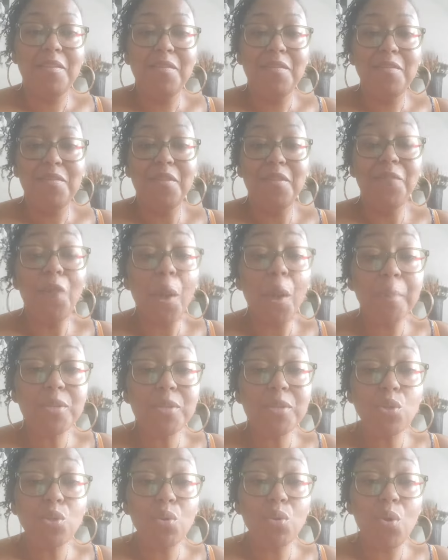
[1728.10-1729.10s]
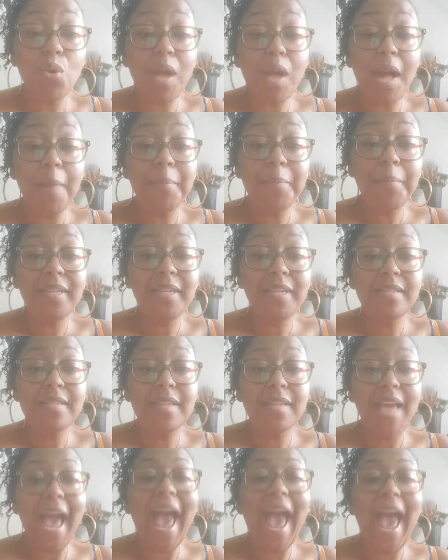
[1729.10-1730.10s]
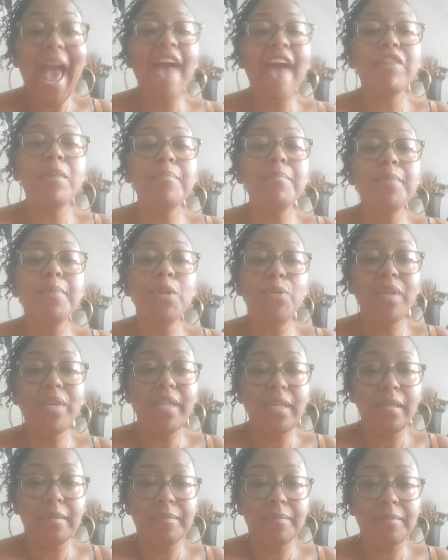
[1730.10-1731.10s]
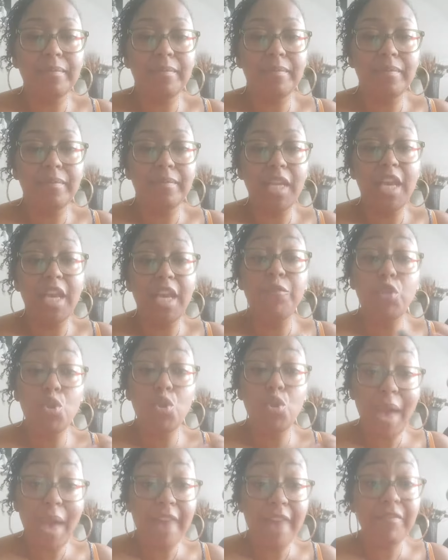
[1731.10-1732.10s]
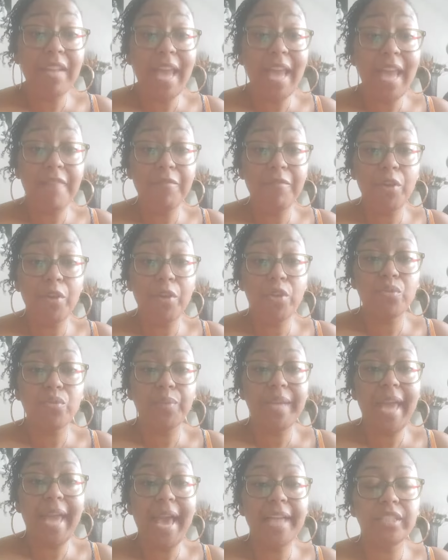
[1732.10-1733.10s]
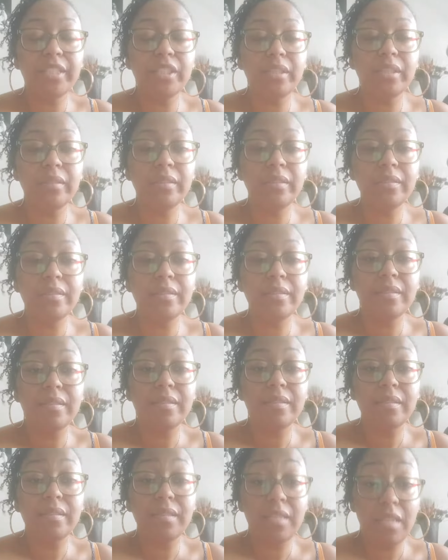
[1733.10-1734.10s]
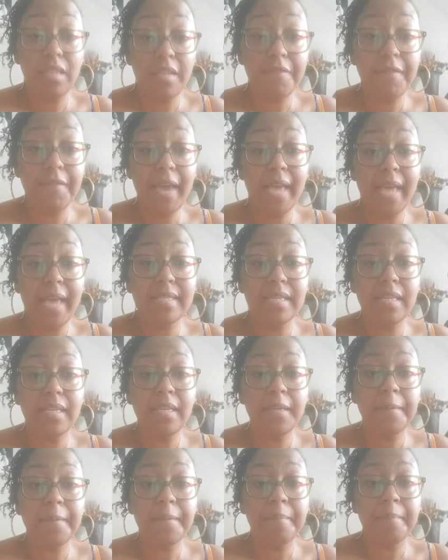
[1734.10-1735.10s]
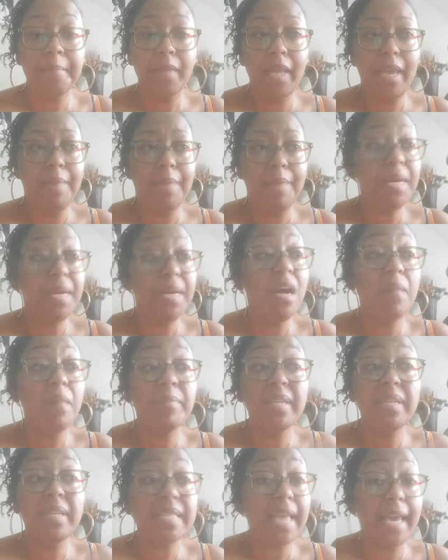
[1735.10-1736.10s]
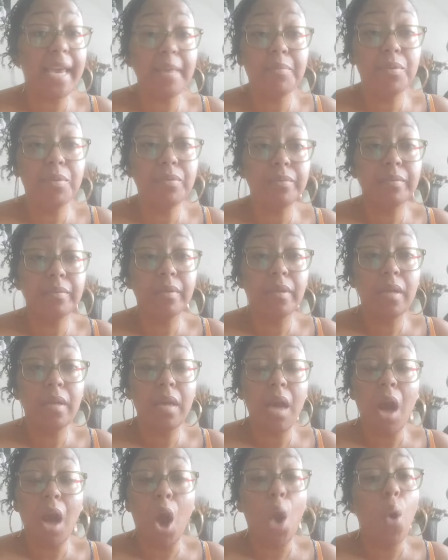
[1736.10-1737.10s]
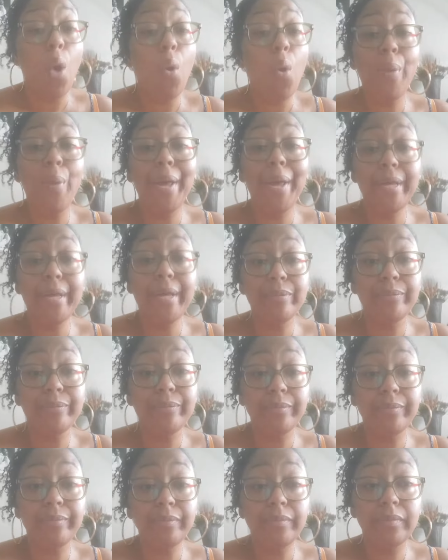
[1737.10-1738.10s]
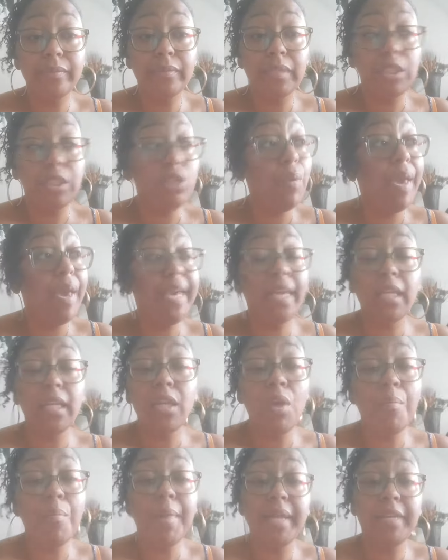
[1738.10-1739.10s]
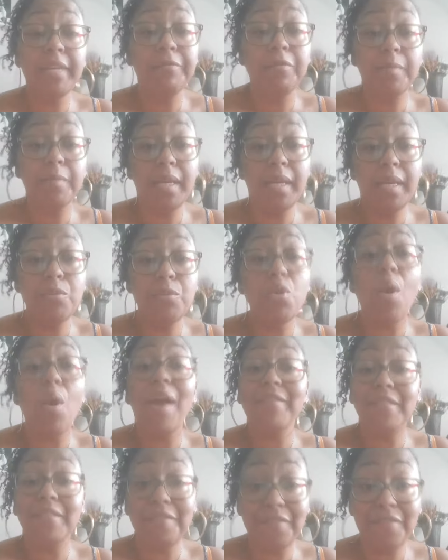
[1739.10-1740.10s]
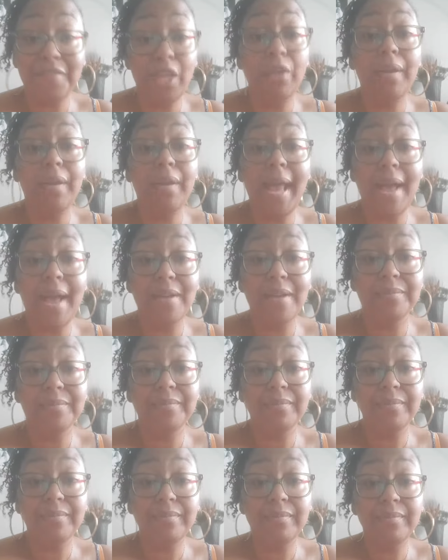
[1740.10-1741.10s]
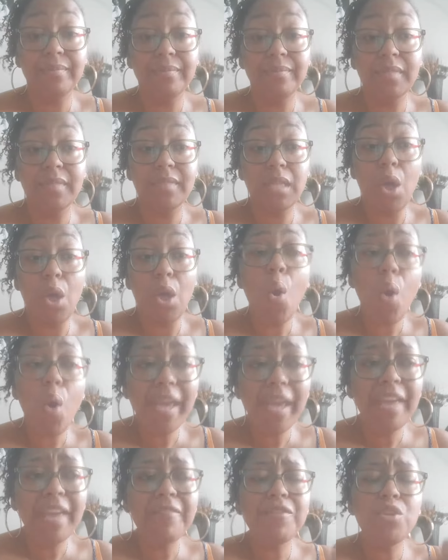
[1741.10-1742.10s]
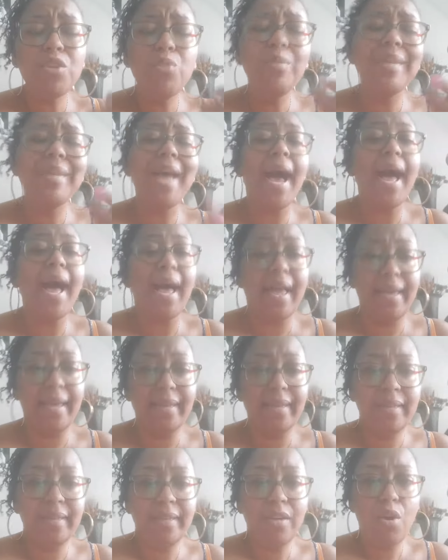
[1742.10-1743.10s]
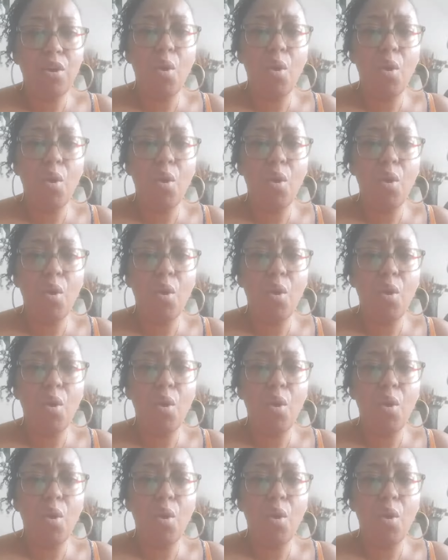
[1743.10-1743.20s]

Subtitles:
the pharmaceutical companies have immunity. If you have an adverse reaction to the vaccine and become disabled, oh well, you ain't getting no money from them. You're going to have to figure it out. Or if you die or